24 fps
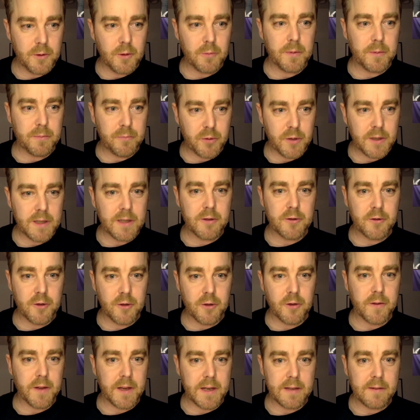pretty
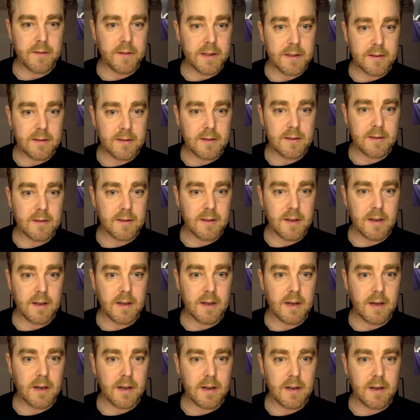sure that this is
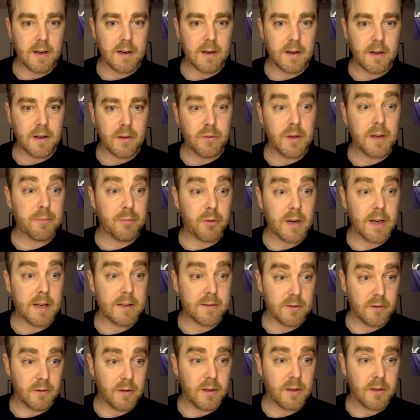a
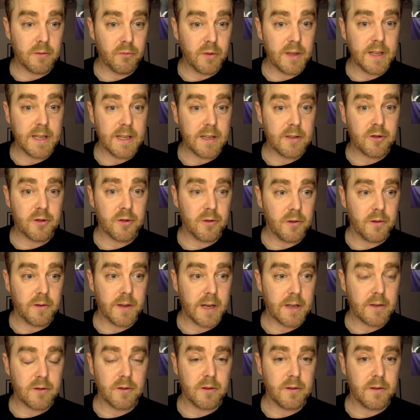repress or a reissue
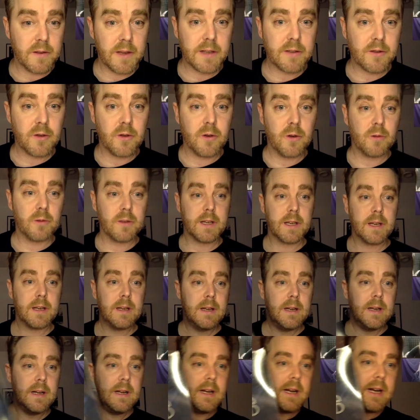that you're holding.
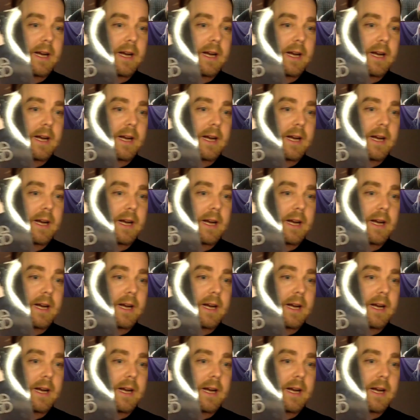And